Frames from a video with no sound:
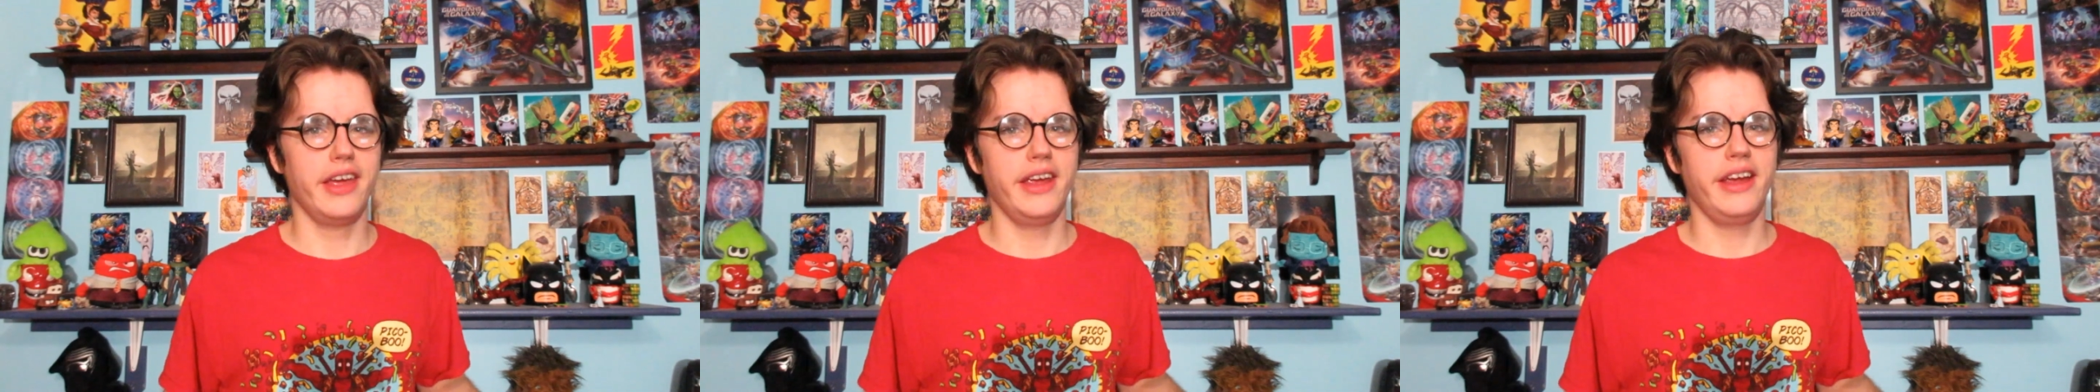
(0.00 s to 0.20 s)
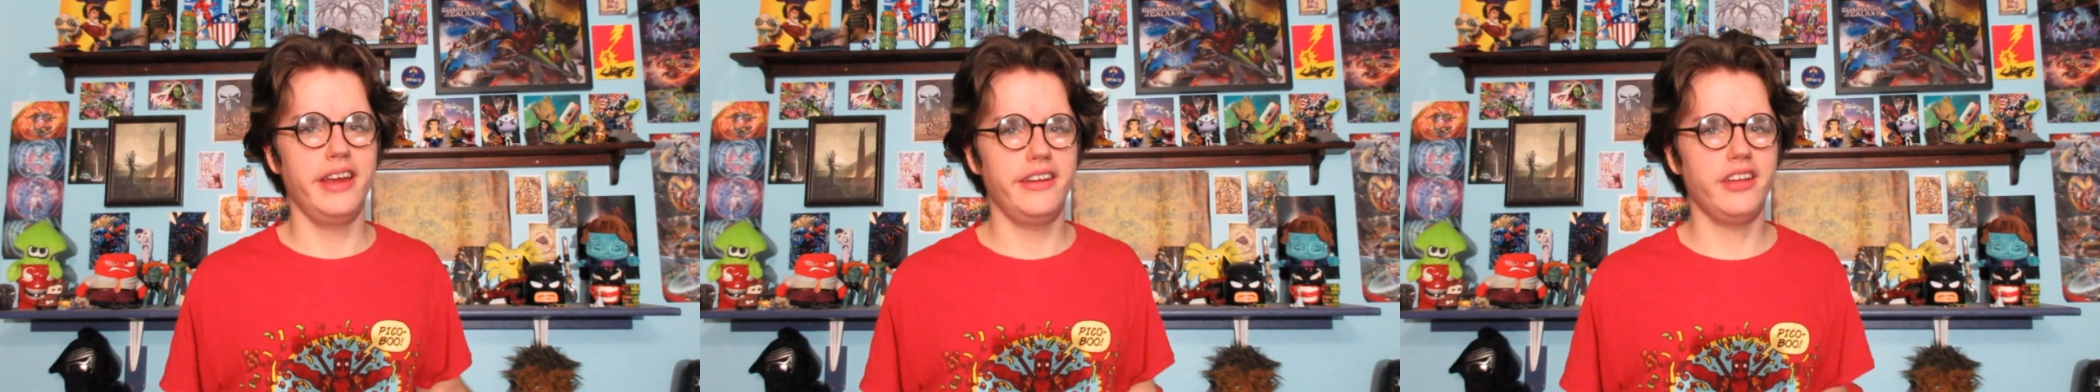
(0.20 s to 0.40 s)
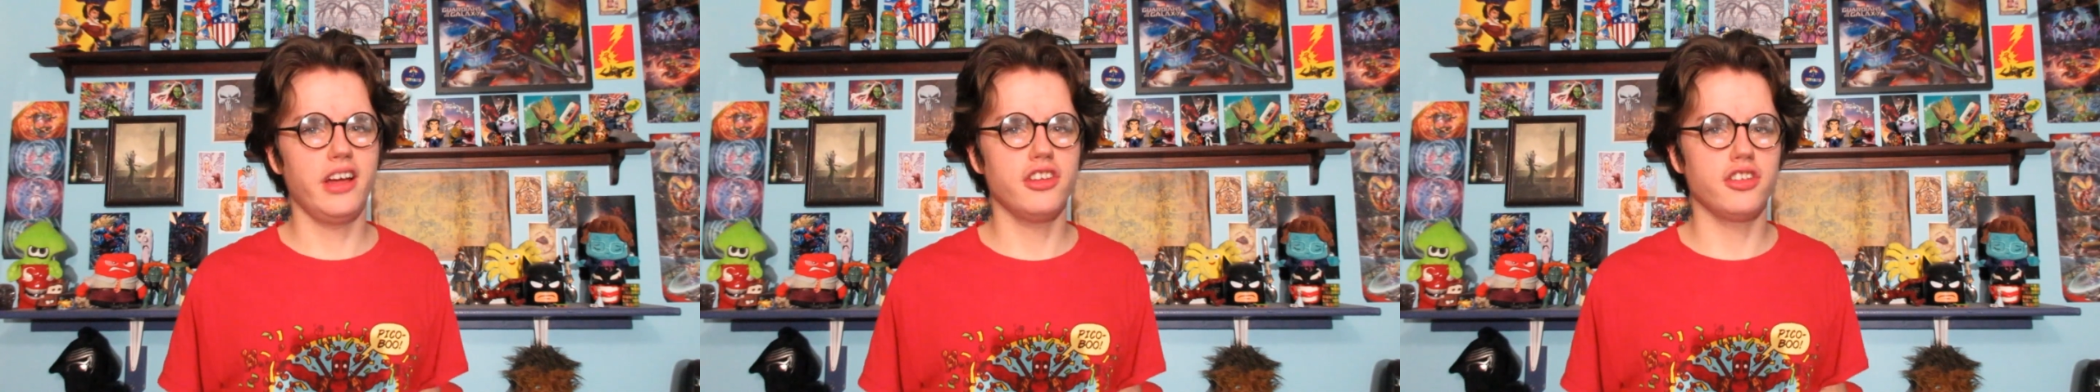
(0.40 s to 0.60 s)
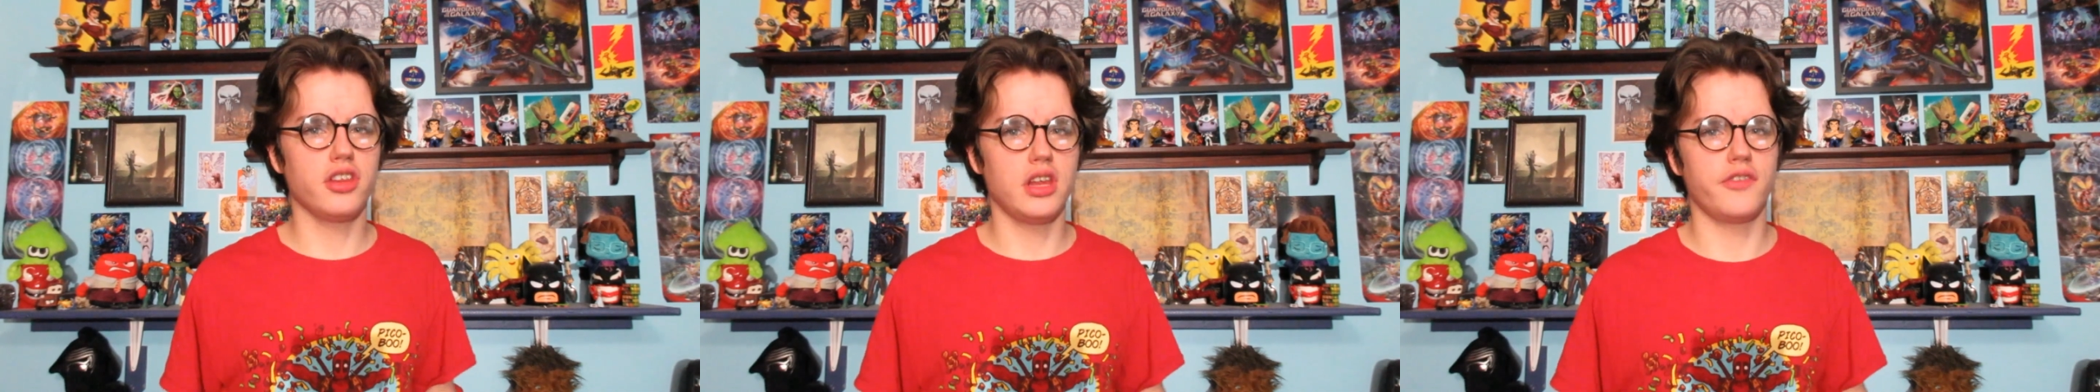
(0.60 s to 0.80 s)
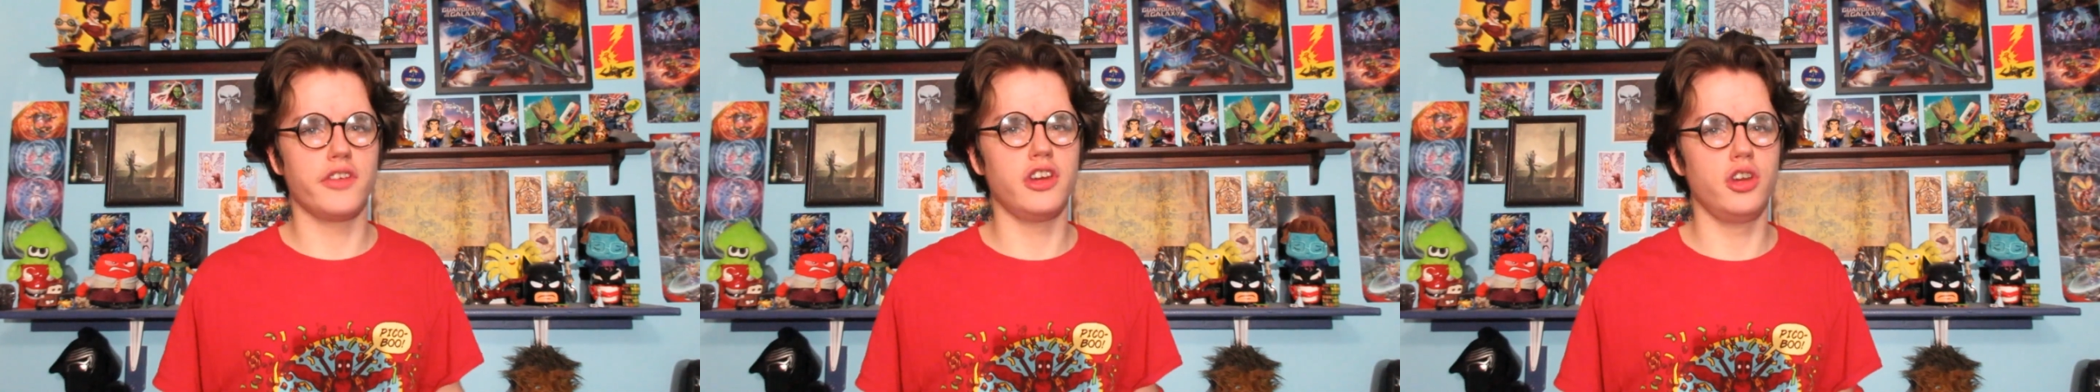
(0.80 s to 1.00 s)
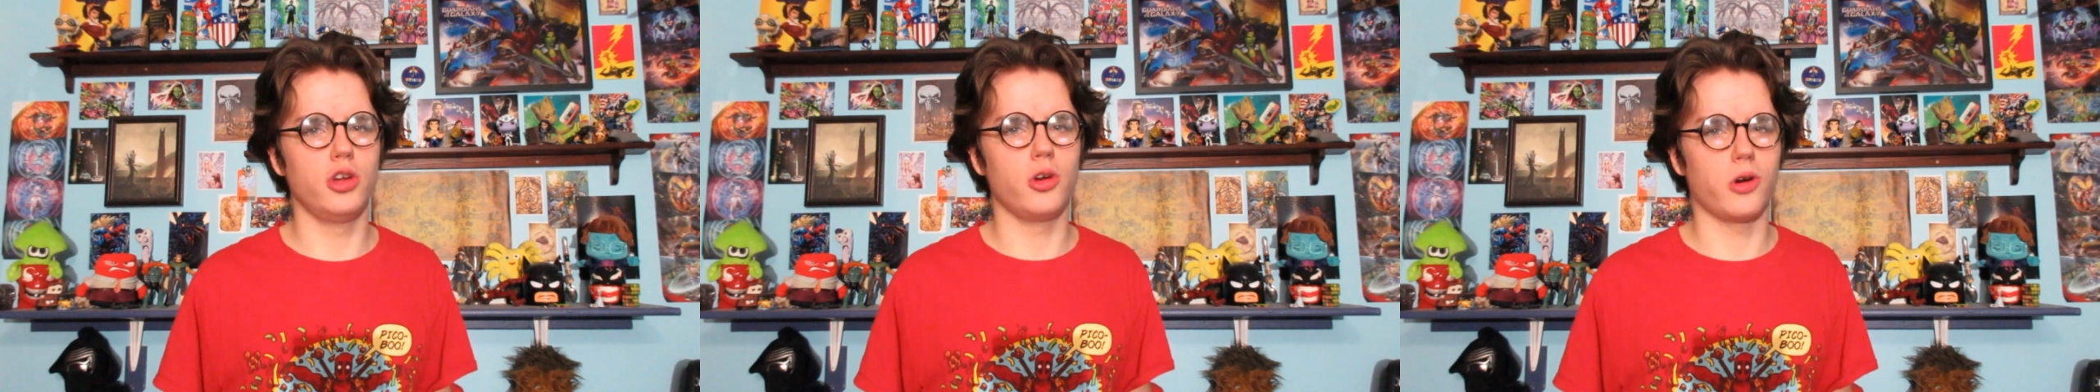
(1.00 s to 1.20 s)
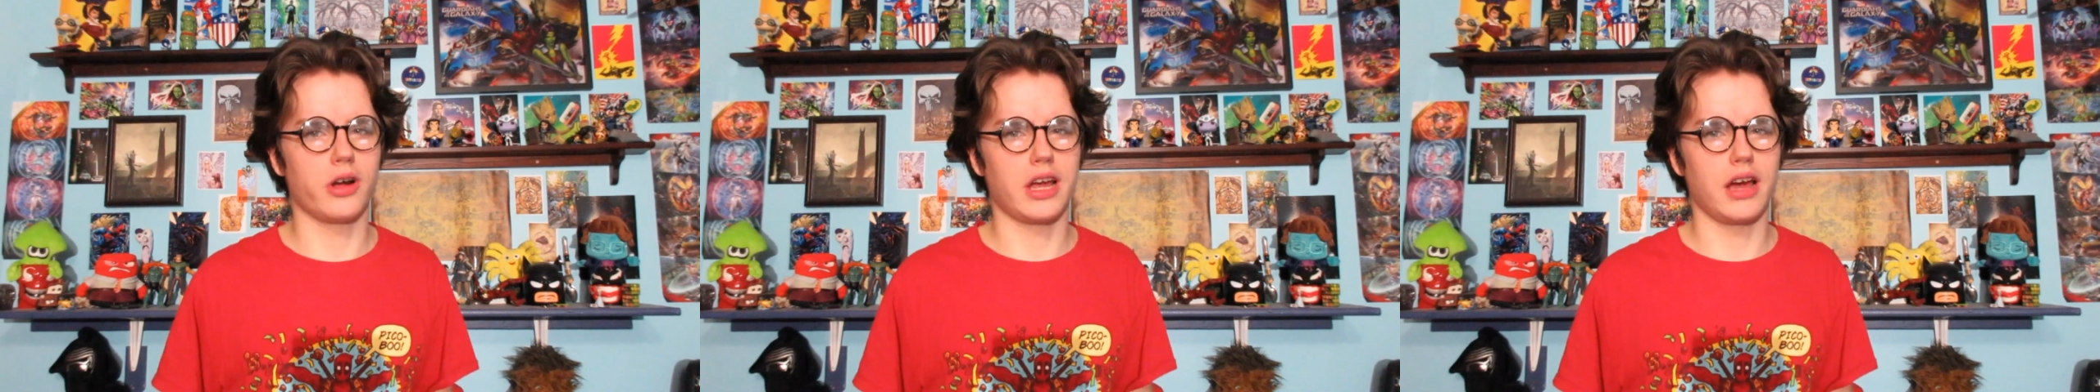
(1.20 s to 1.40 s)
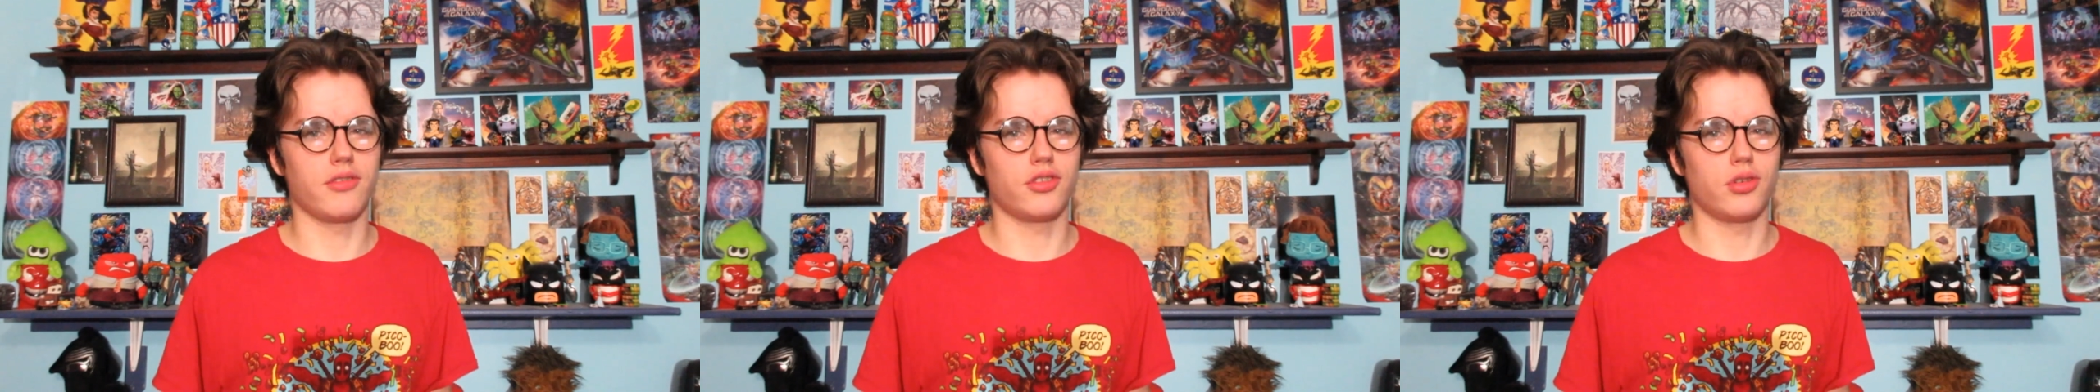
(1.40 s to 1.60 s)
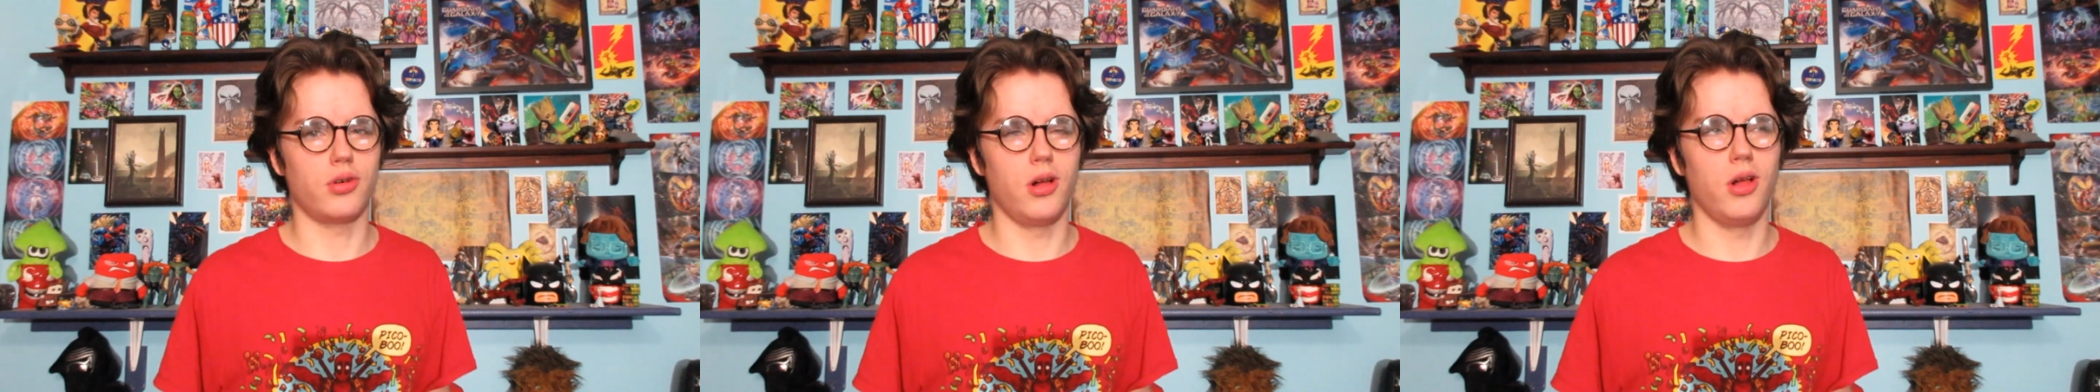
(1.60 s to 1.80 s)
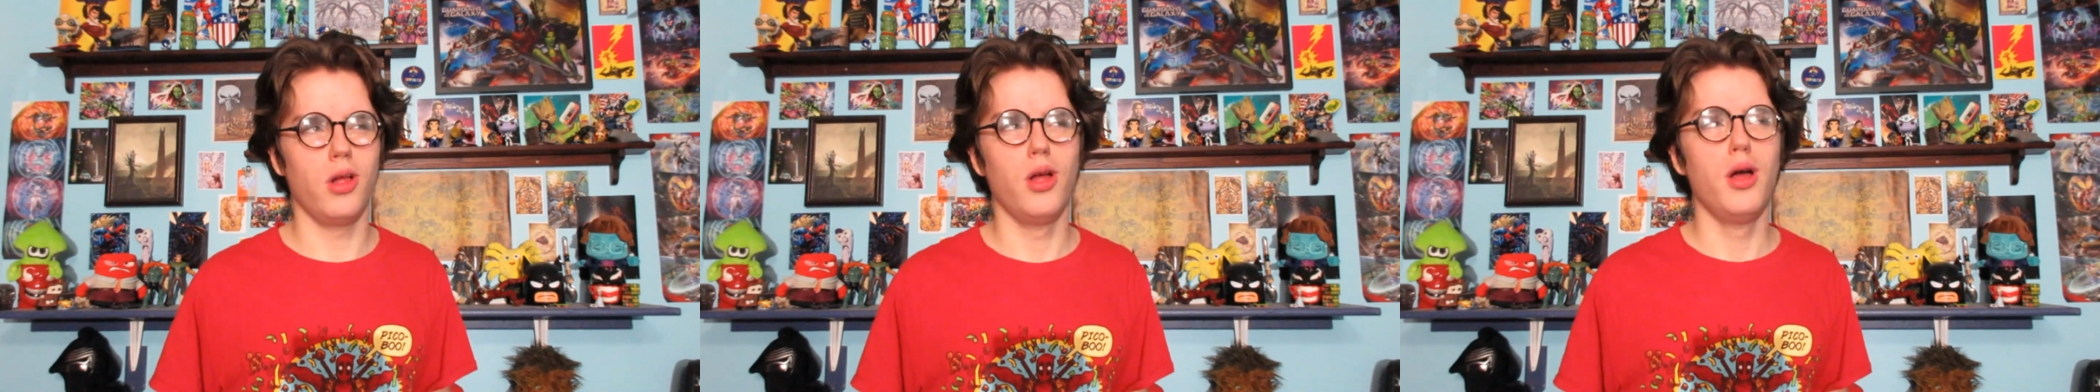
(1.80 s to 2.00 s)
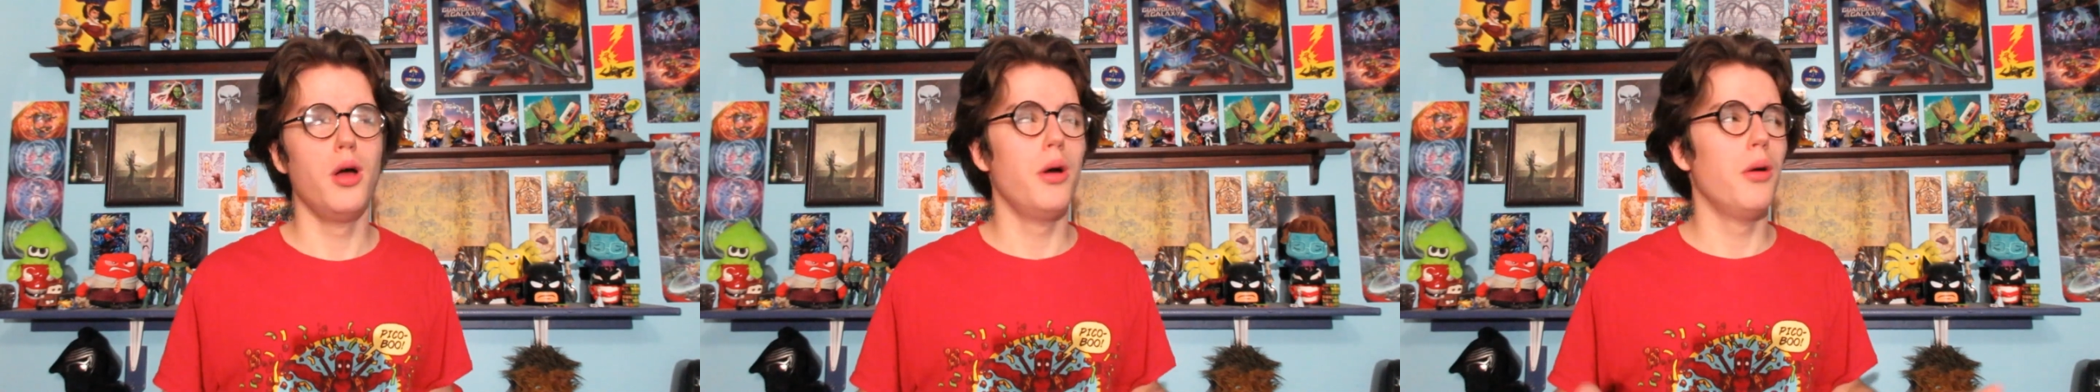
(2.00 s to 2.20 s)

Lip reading: He does live in New York after all.